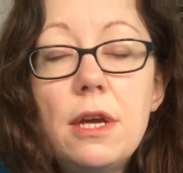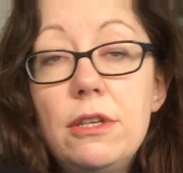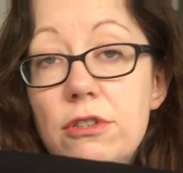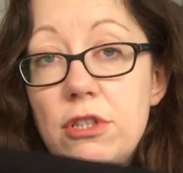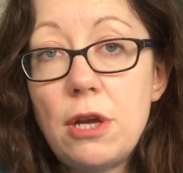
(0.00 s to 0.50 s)

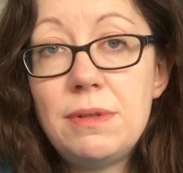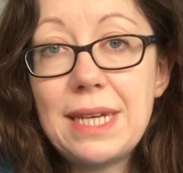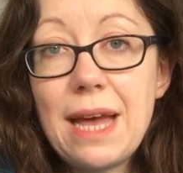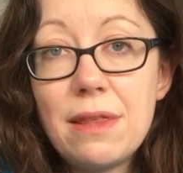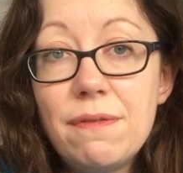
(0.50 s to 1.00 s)
sew
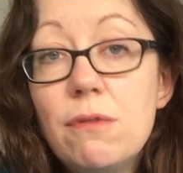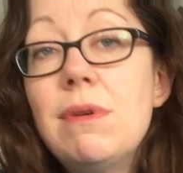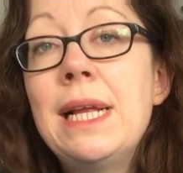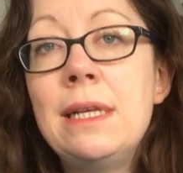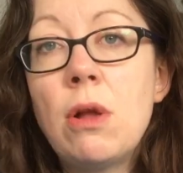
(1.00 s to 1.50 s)
together for
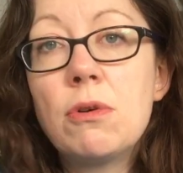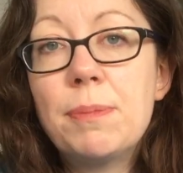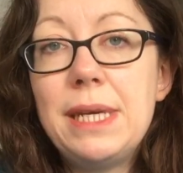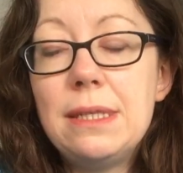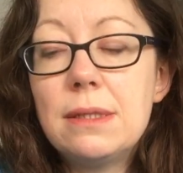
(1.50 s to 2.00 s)
really long
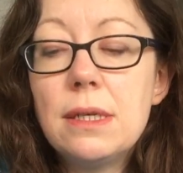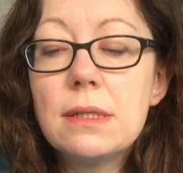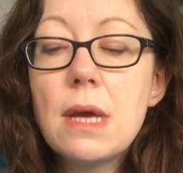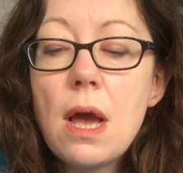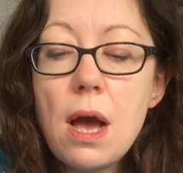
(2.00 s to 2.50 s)
pieces,